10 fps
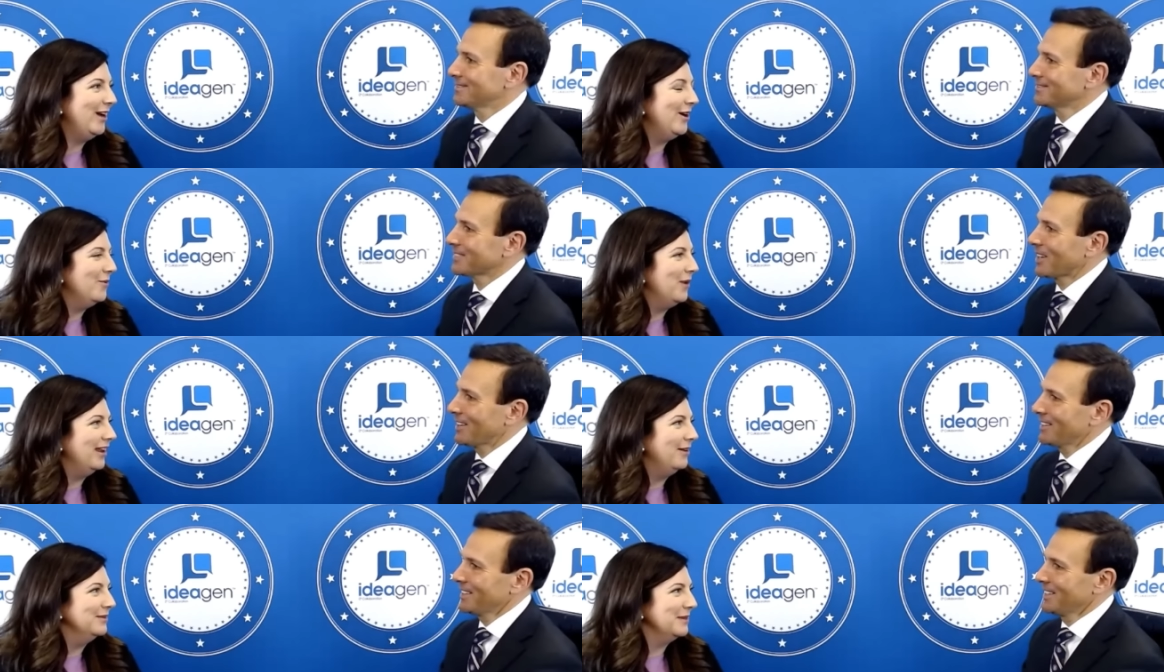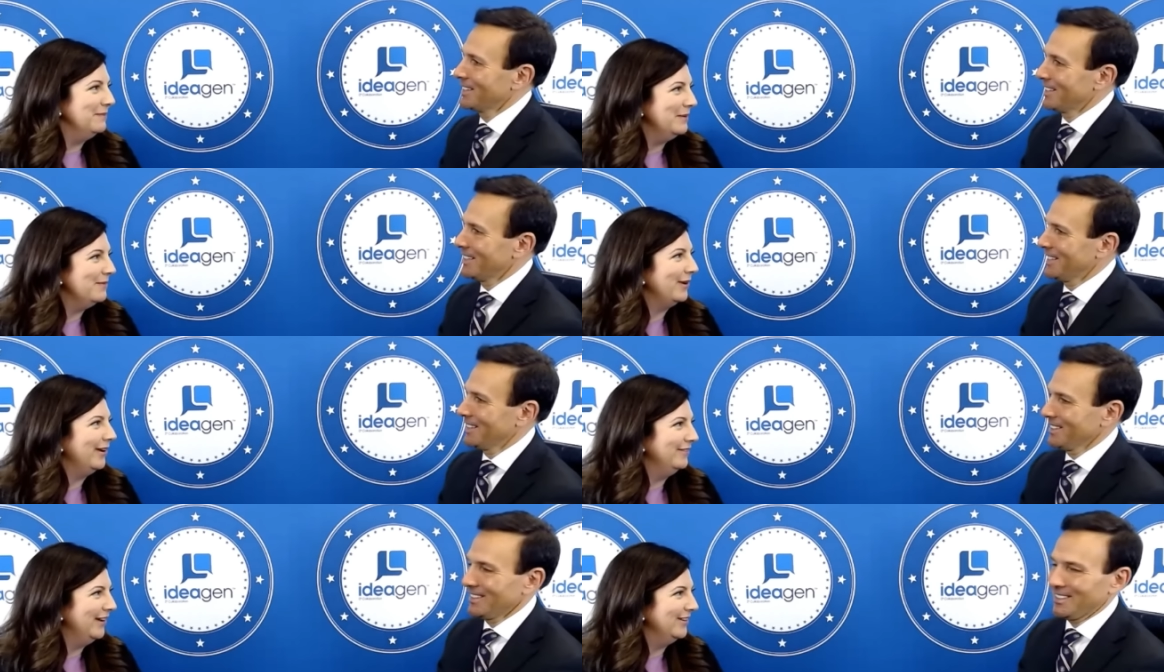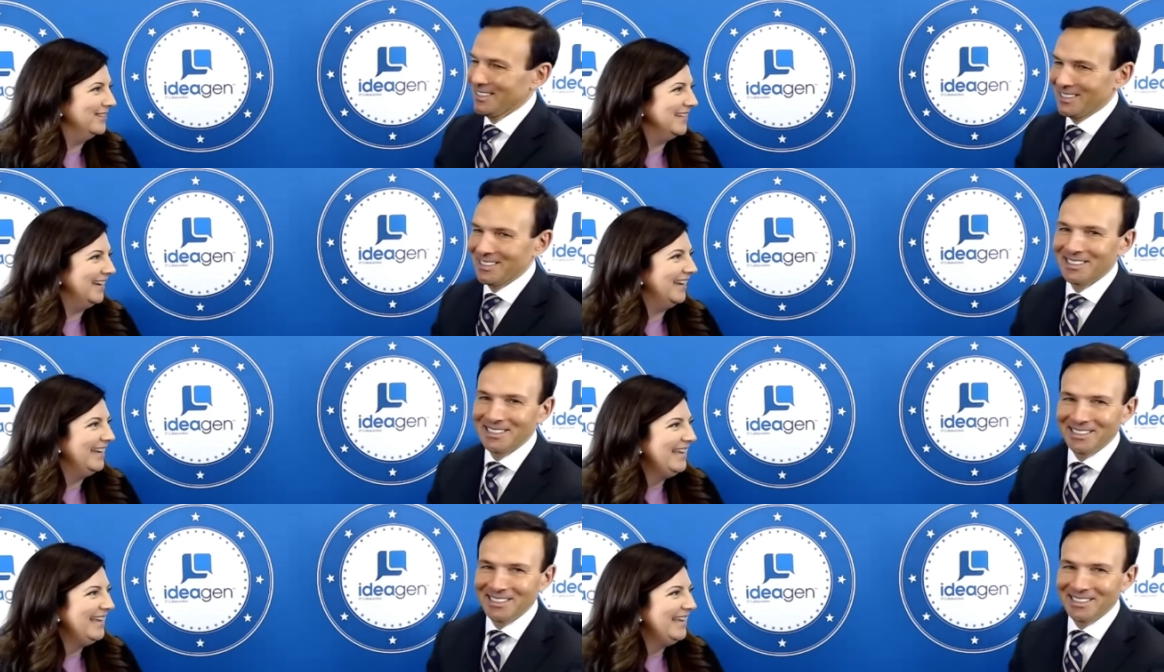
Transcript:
Speaker 1: uh, while I was a member of HOSA.